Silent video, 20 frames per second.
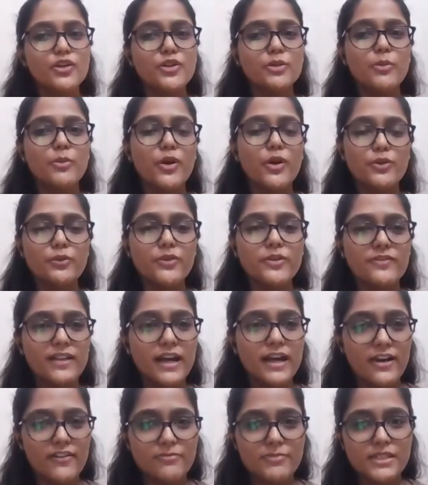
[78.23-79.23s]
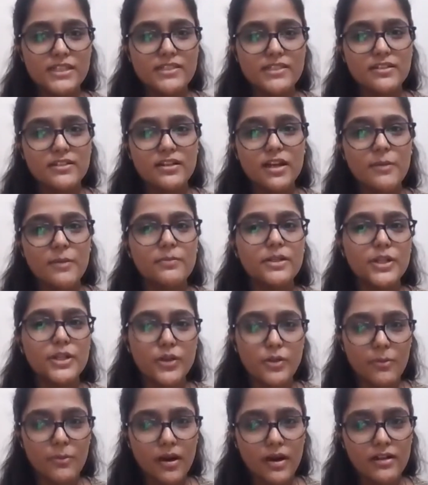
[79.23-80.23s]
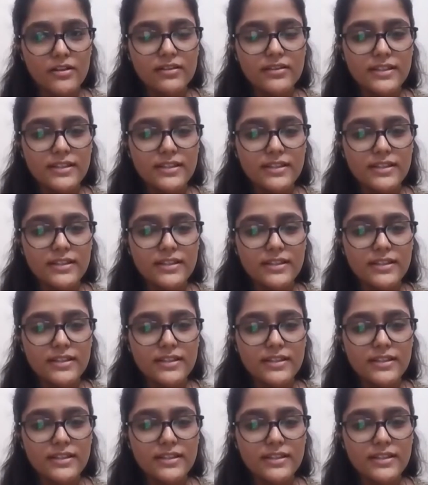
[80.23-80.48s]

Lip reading: Tomorrow we will have Mr. Kapil Kumar.